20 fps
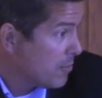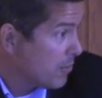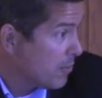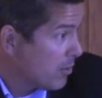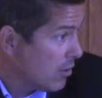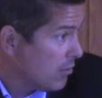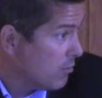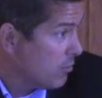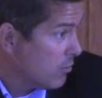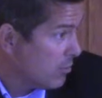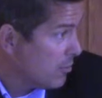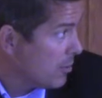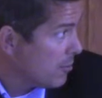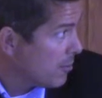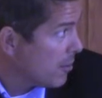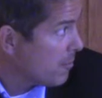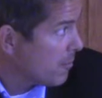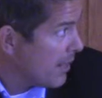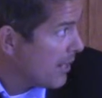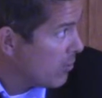people
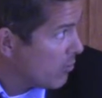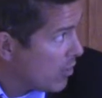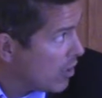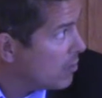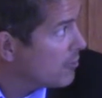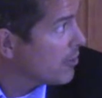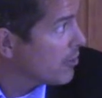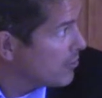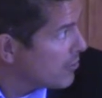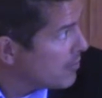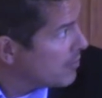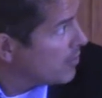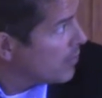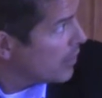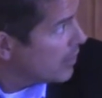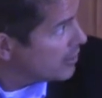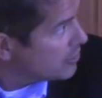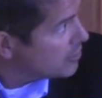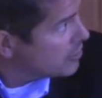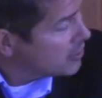are paying well above the minimum
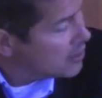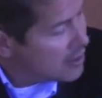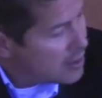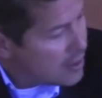wage.